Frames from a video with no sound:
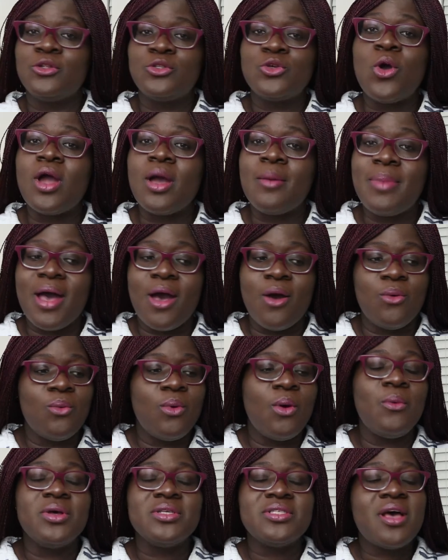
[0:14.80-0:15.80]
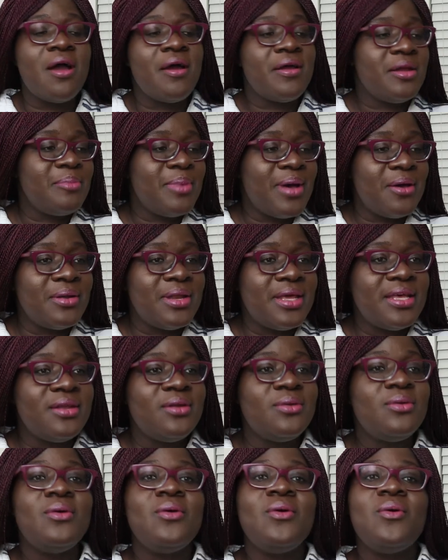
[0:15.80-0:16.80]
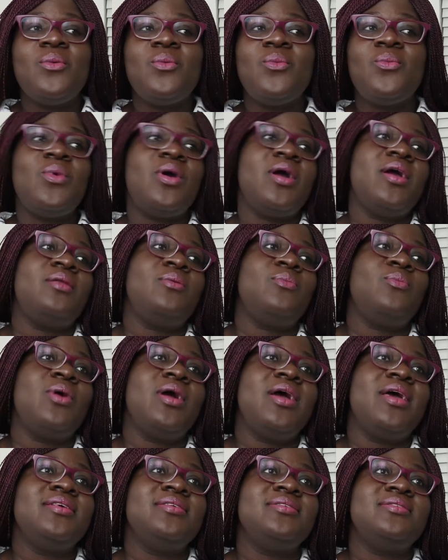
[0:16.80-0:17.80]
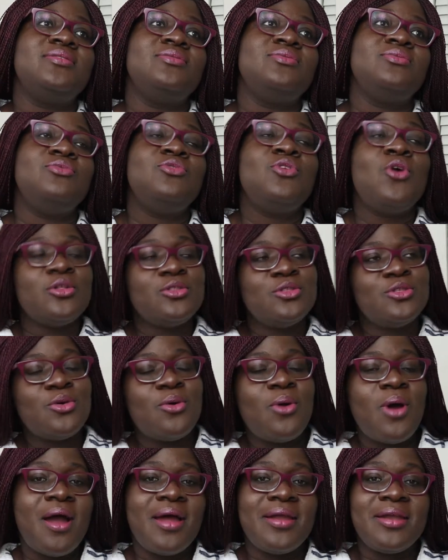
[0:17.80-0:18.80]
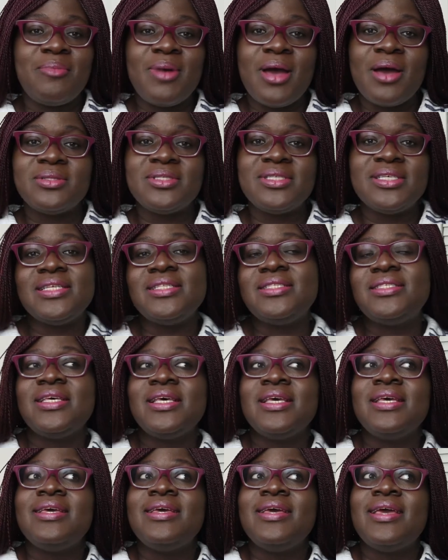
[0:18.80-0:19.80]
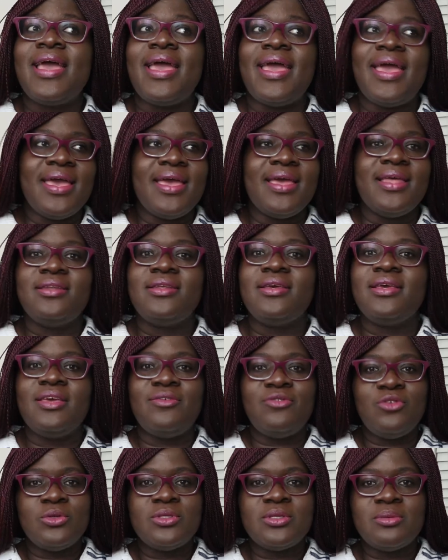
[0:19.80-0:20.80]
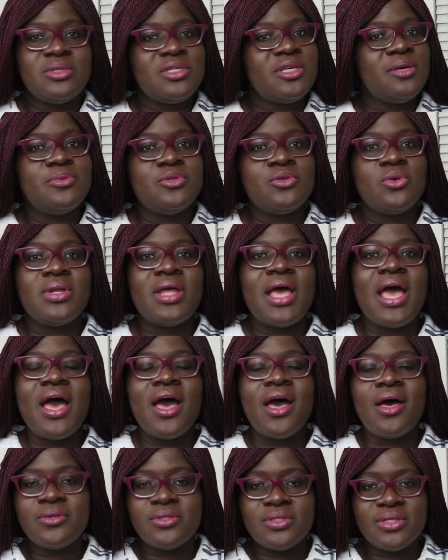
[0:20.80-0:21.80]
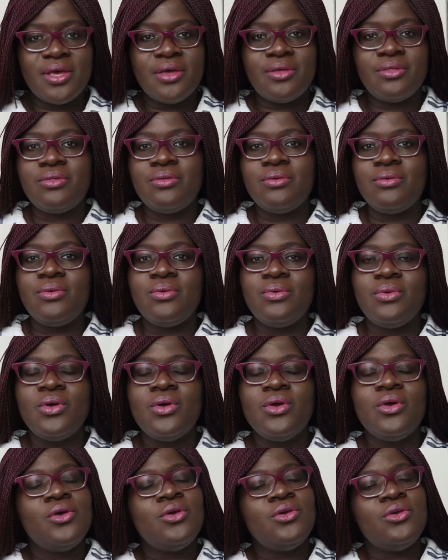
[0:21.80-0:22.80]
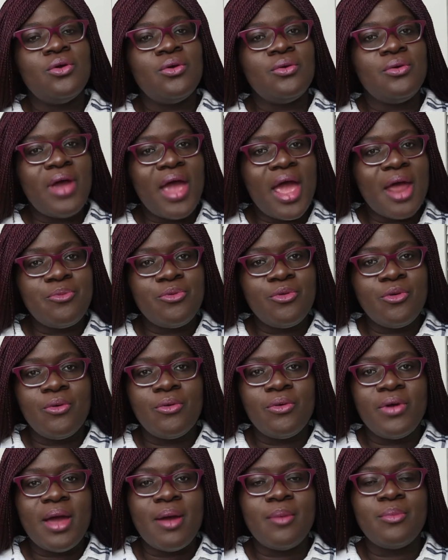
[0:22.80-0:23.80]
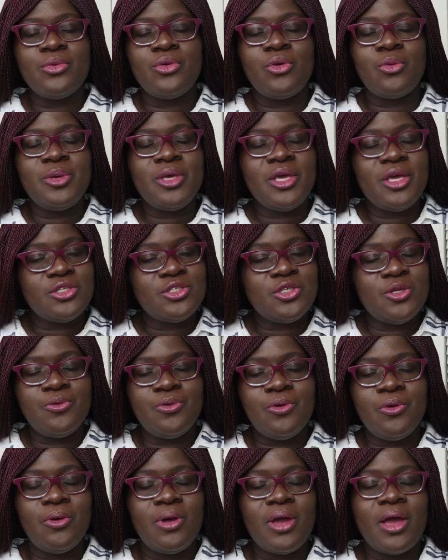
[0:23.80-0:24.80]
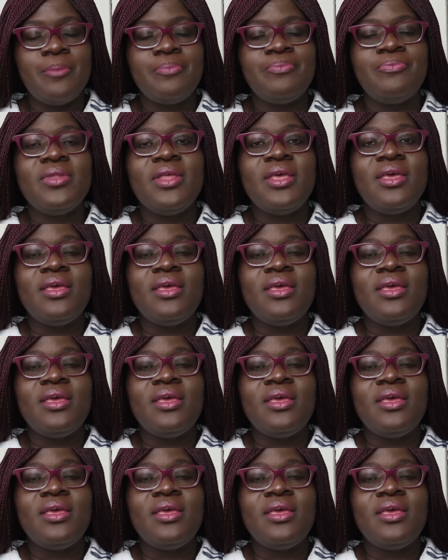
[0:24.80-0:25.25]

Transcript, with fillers: I'll talk about what was hard about it, what was not so hard about it, and give you some tips on how to get through your grad program, your PhD program